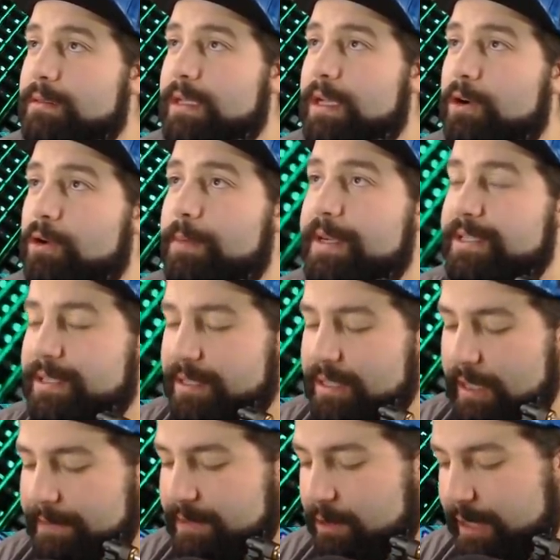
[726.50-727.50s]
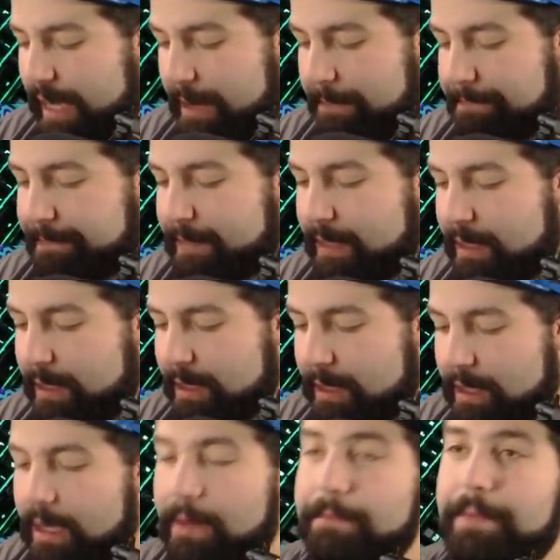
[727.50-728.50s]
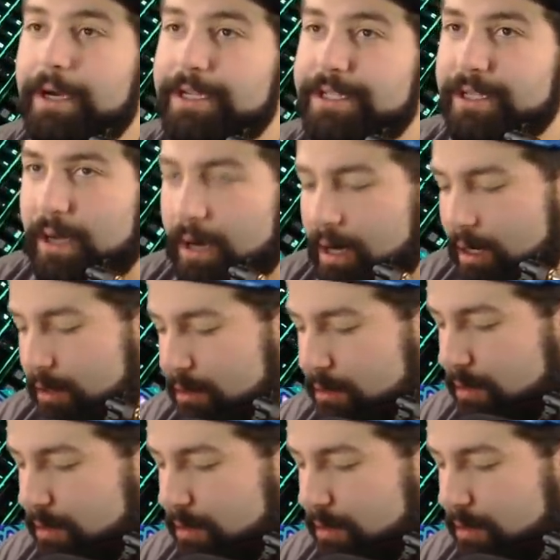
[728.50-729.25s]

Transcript: Got a whole bunch of stuff. So yeah, bunch of art.